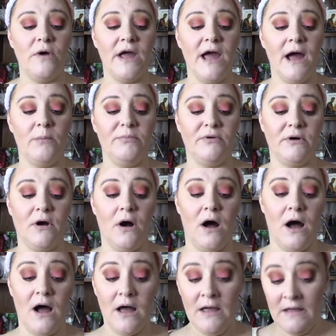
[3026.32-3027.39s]

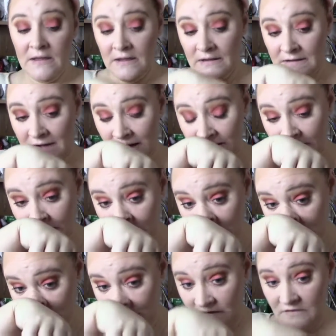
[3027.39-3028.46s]
Apricot. Now you can
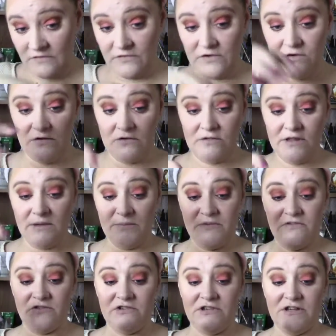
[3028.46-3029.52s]
use this for your
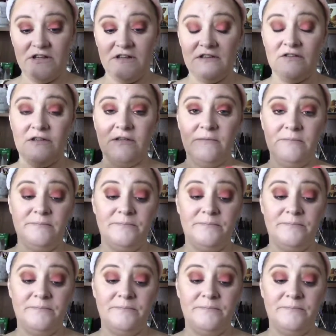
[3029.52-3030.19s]
lips, cheeks,